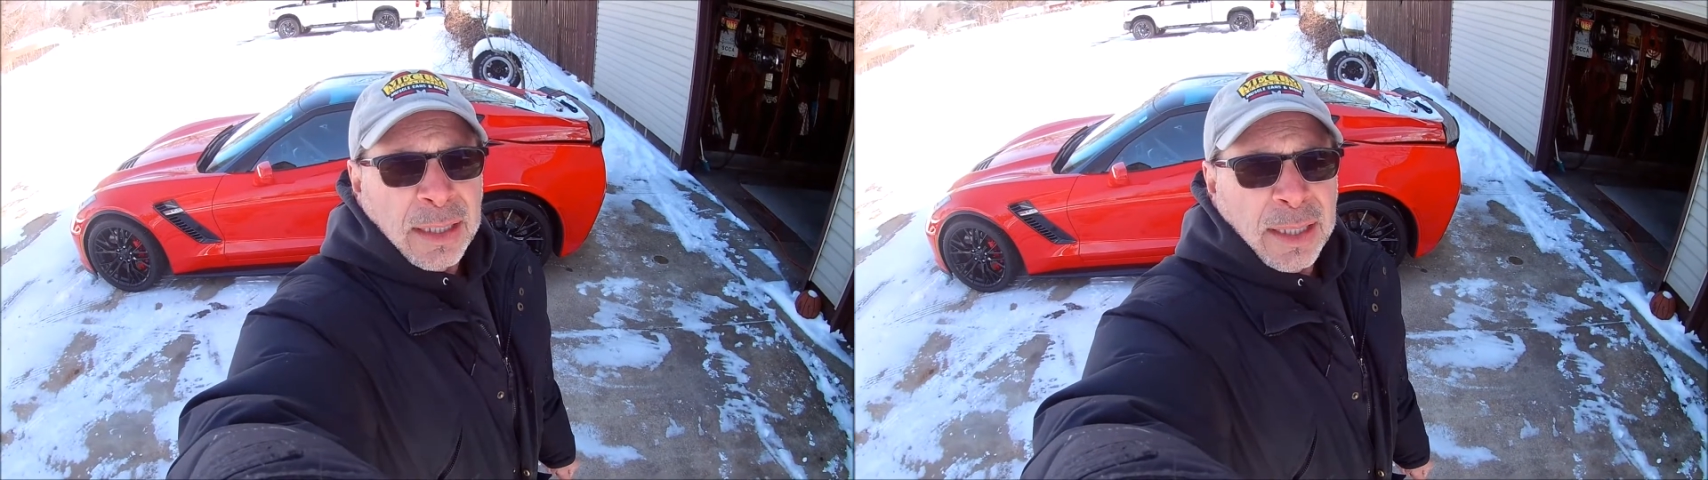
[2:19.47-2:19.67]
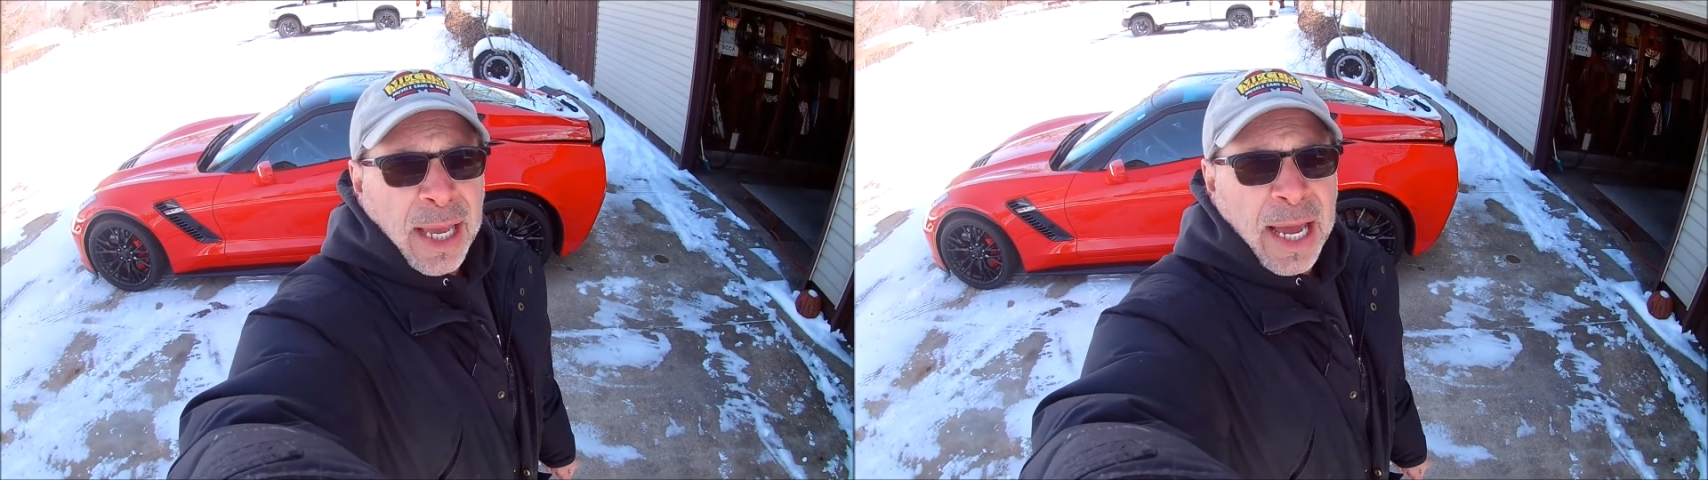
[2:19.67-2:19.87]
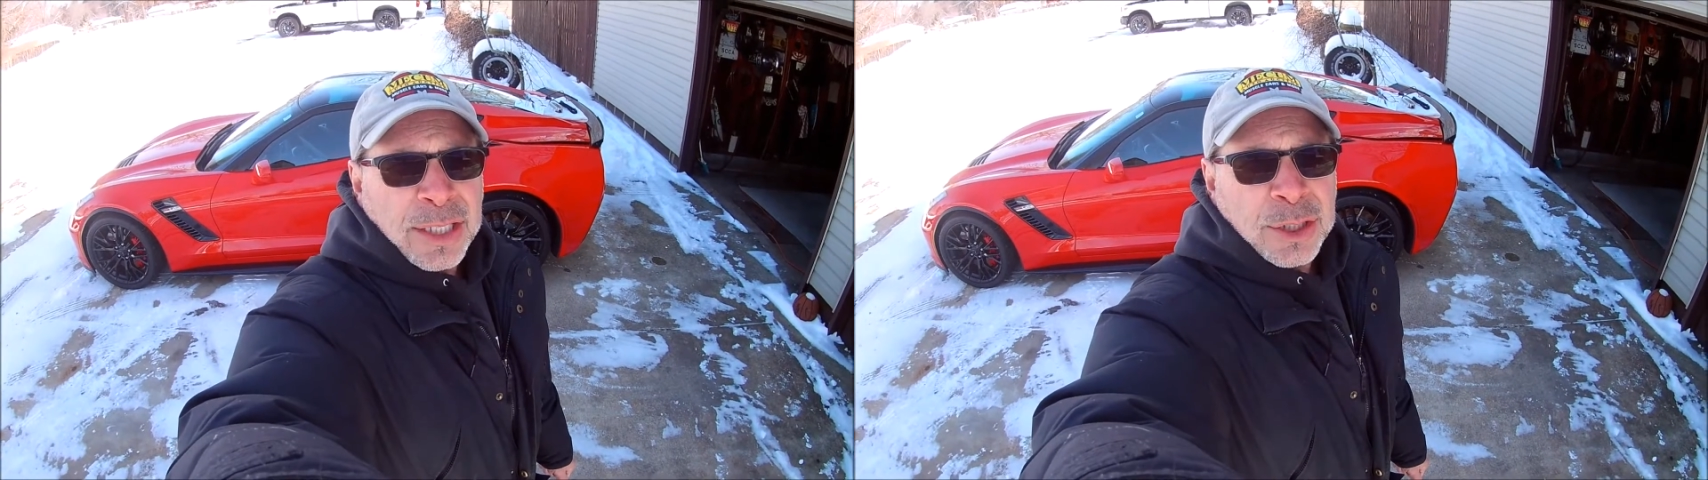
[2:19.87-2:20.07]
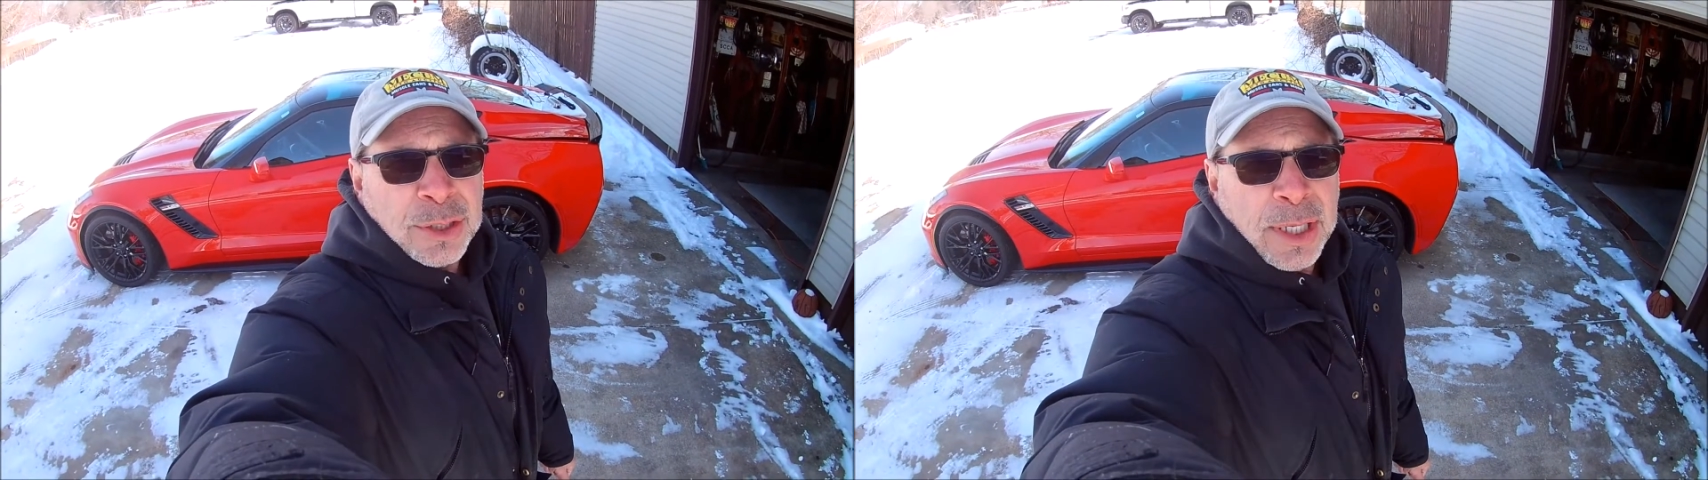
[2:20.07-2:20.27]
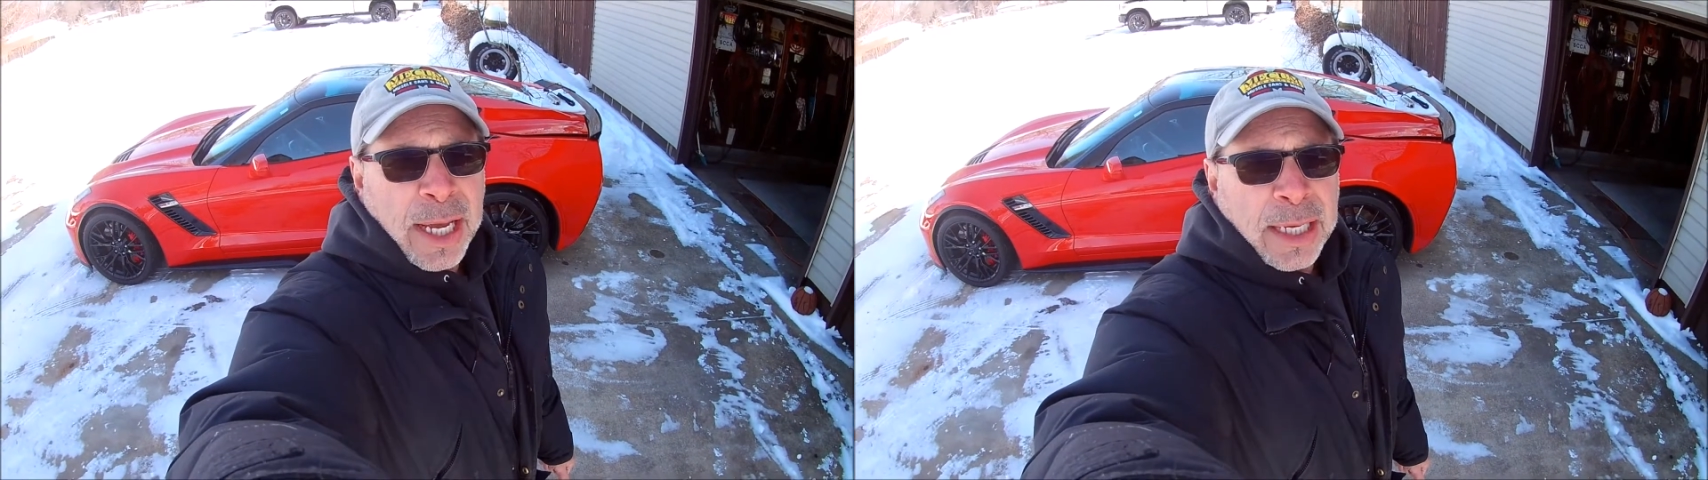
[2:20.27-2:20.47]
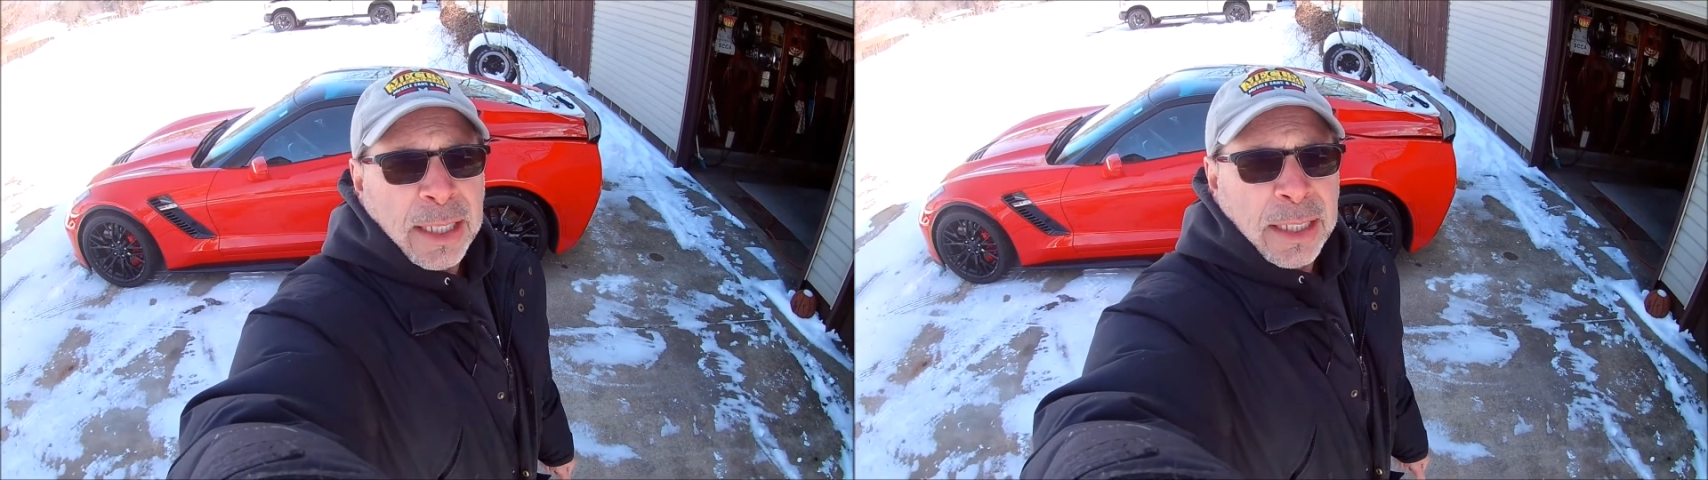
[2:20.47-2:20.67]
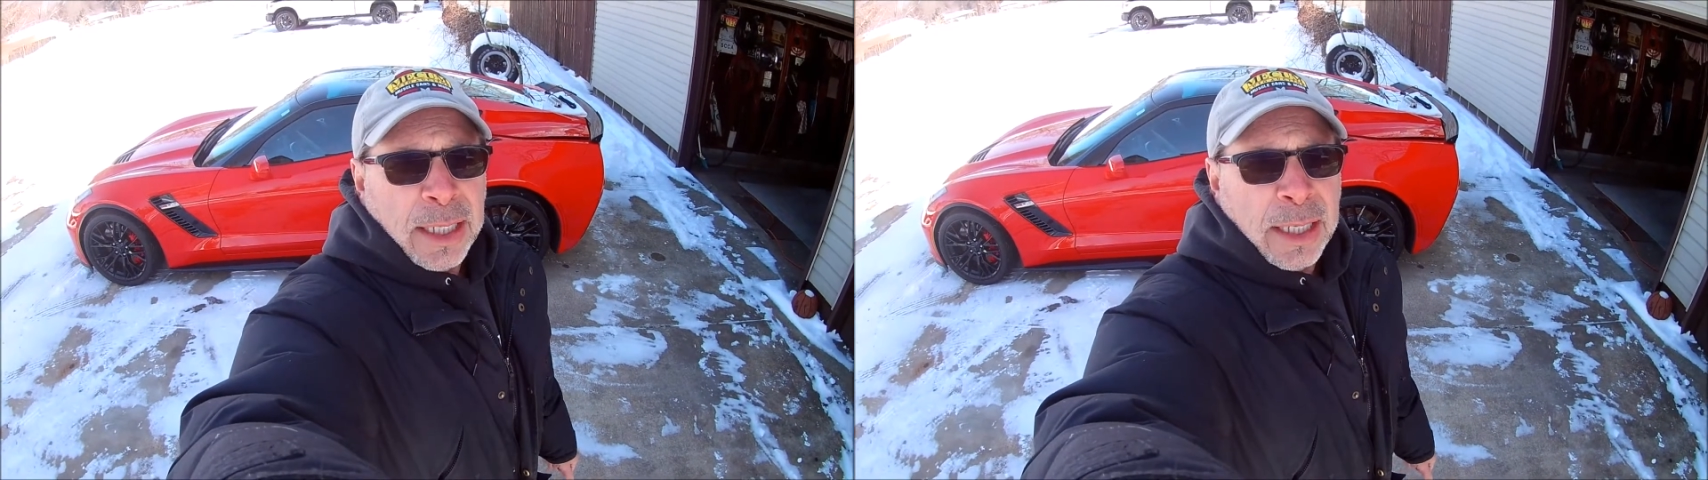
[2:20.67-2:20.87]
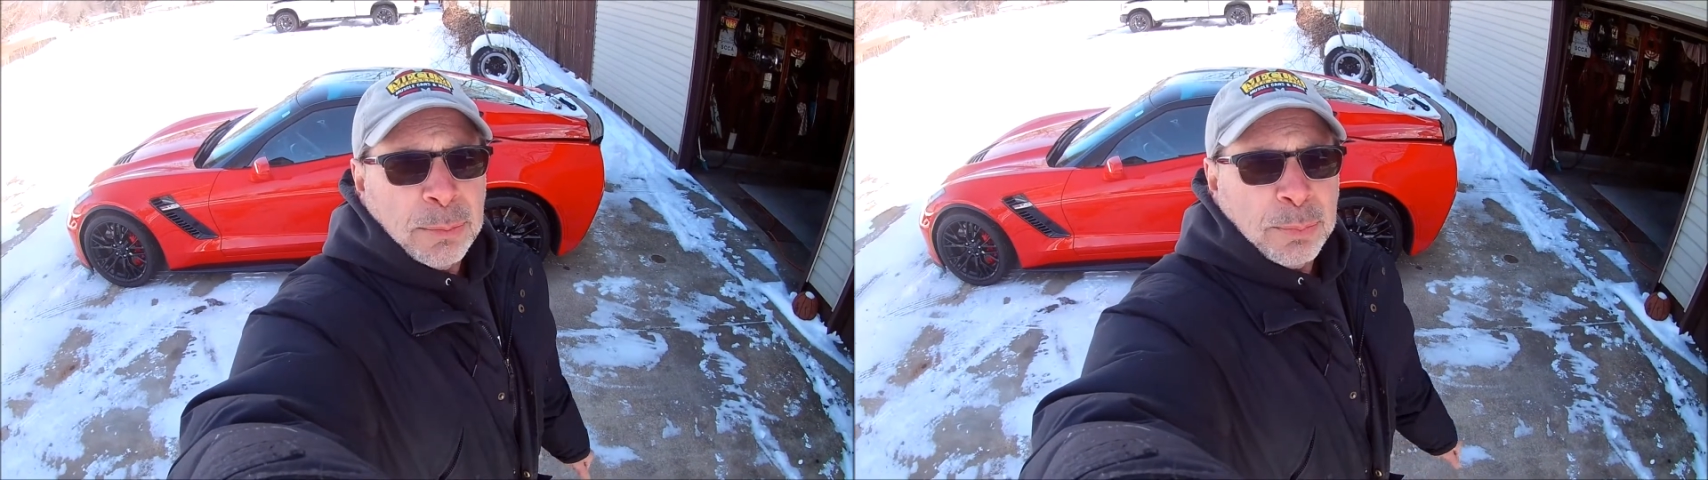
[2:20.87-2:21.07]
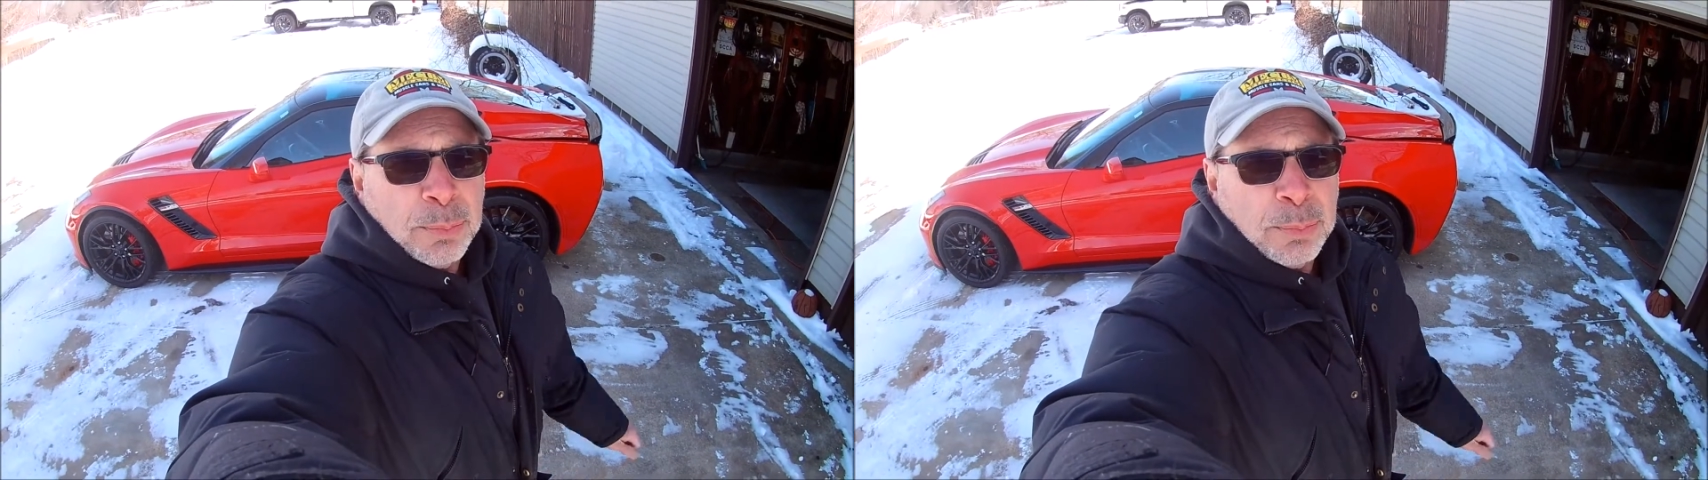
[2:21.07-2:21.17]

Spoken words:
hatch deck and